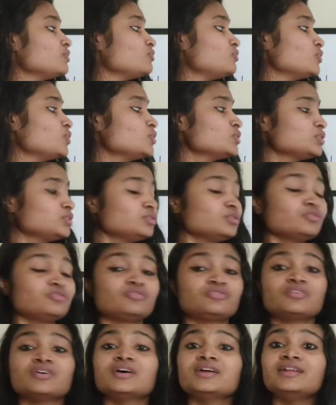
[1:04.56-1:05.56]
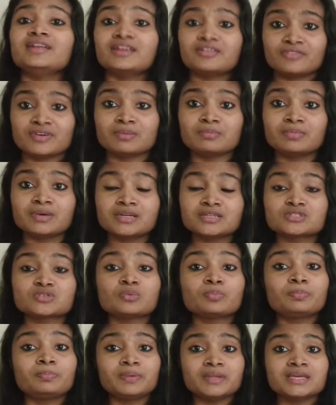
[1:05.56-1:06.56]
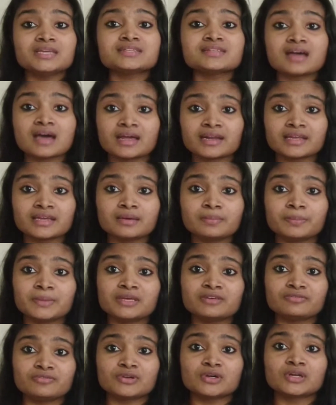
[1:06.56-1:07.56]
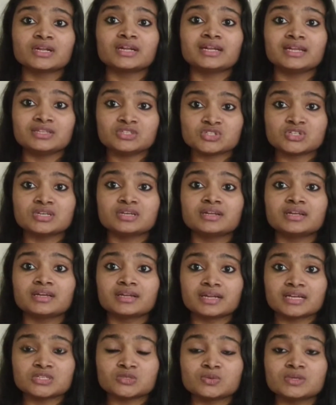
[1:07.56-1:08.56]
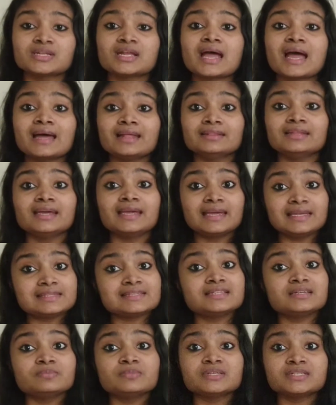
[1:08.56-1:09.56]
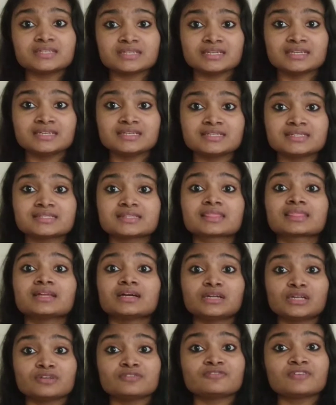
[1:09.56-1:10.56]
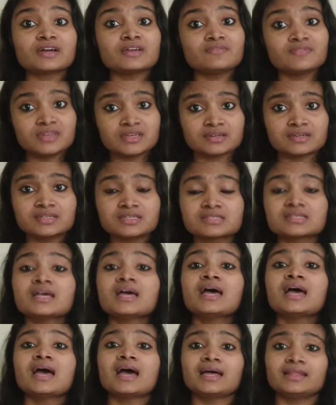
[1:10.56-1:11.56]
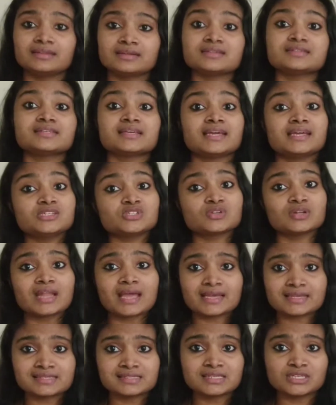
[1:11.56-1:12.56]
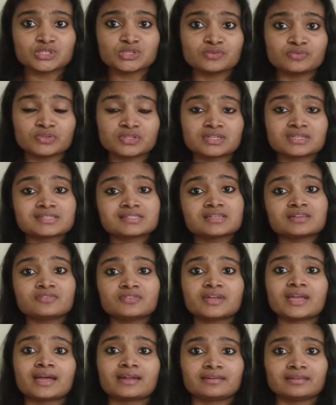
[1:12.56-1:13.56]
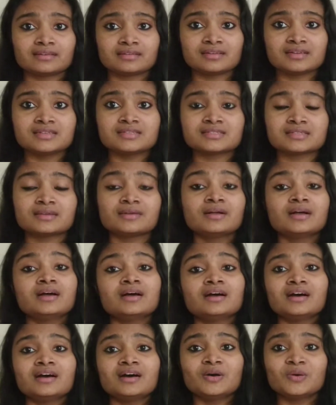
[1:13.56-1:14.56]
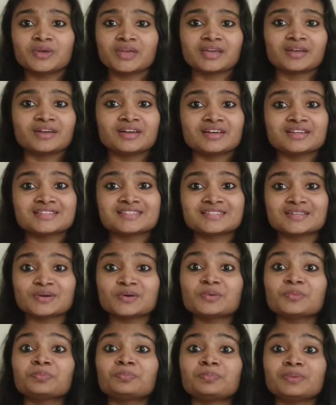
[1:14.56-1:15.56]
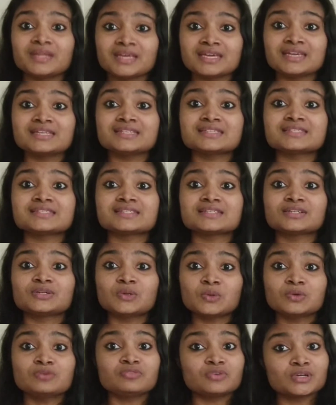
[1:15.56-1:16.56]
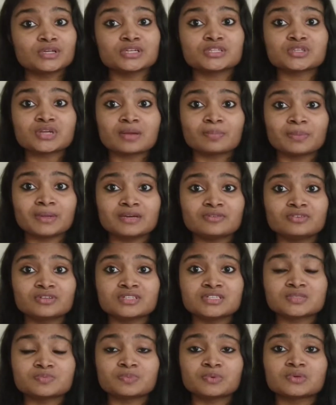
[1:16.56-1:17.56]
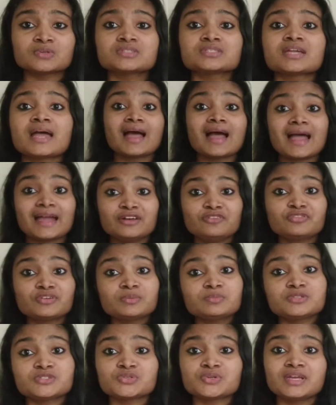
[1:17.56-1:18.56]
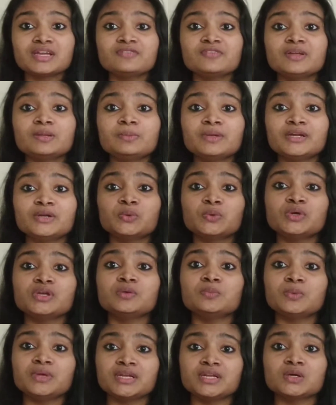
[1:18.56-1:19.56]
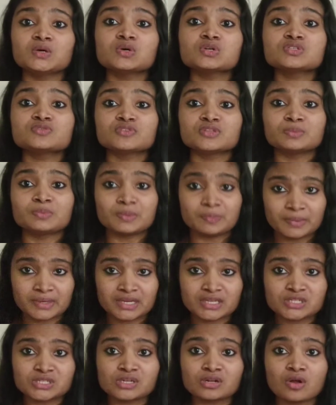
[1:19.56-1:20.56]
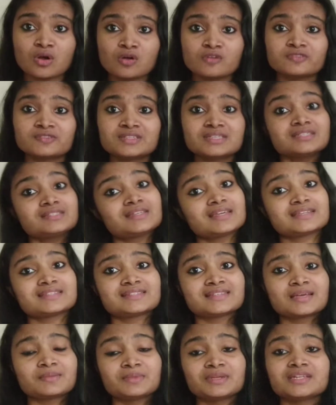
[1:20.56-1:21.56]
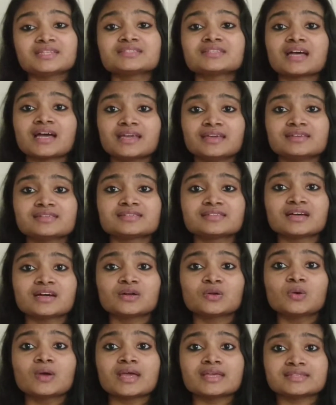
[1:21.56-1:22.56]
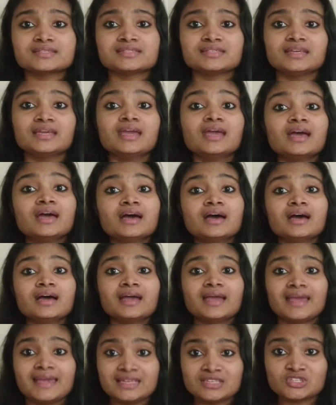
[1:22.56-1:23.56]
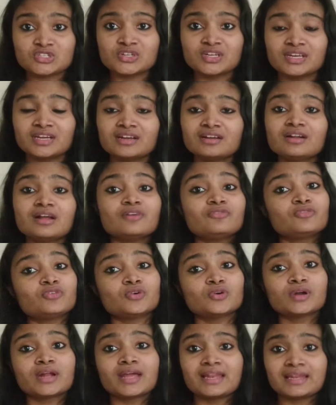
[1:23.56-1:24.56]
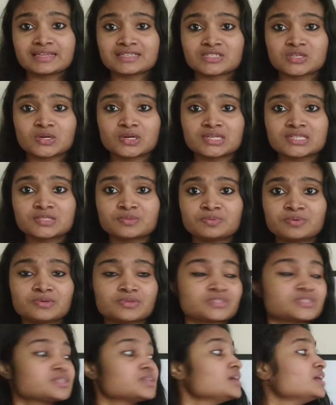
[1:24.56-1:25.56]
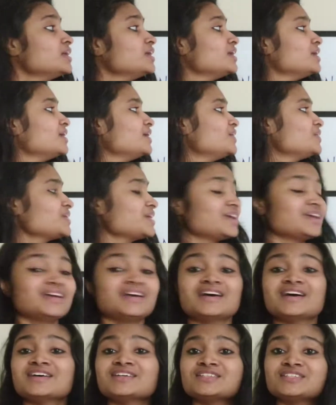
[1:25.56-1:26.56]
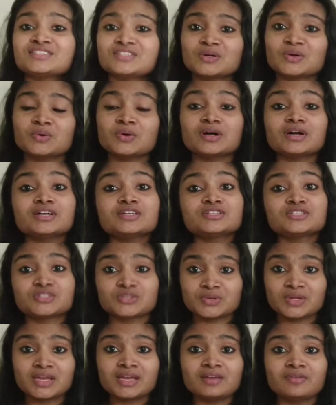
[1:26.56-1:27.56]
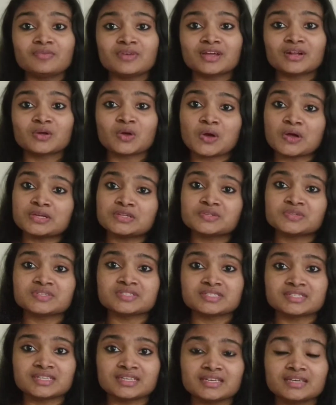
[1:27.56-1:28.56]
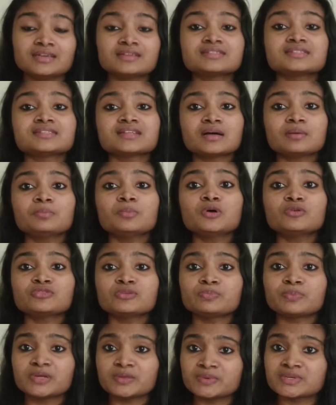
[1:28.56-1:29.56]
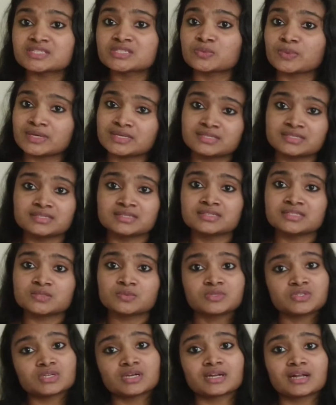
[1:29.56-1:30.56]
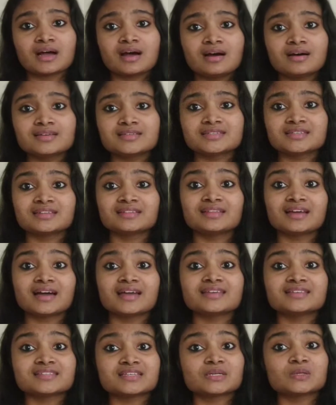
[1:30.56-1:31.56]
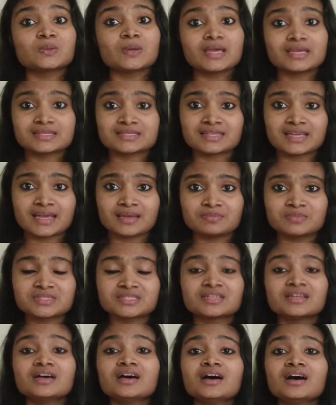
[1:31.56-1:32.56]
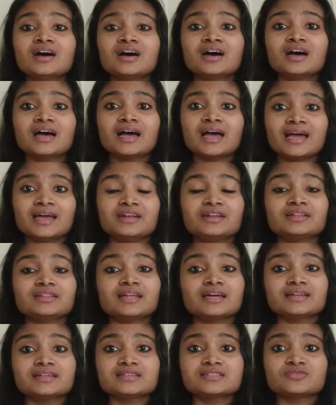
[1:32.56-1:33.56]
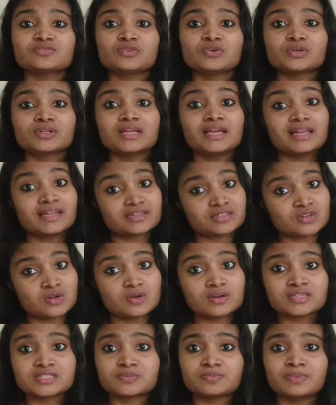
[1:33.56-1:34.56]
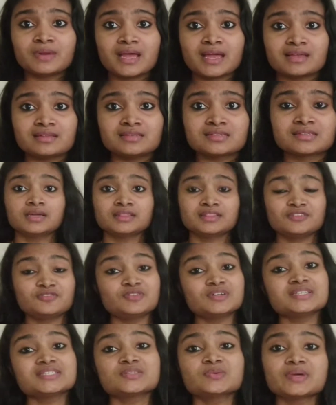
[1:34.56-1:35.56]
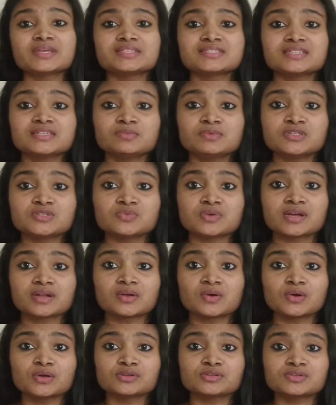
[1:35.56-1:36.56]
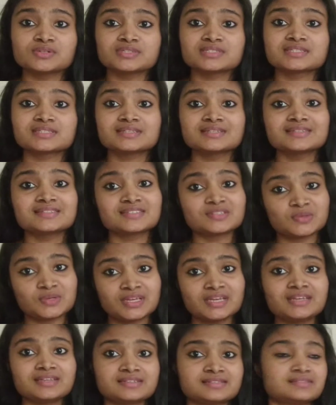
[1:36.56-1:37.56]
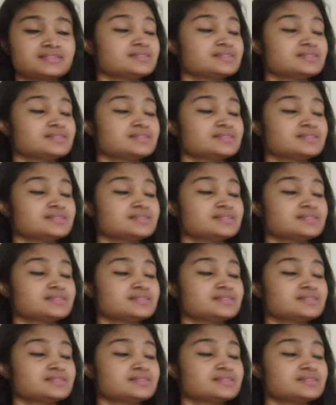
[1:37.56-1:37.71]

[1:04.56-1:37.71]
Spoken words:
4th of November. So please hurry up if you are an engineering graduate, and the age limit is 35 years and there is age relaxation for the reserved categories. Okay, so please don't forget to apply for this post. And from today, we'll be doing videos for the preparation of this exam, that is ISRO SC Engineer for Electronics post. Okay, so today we are going to see some of the previous questions which are asked in the ISRO exams, and that is for the electronics branch. The first question which we are going to discuss today is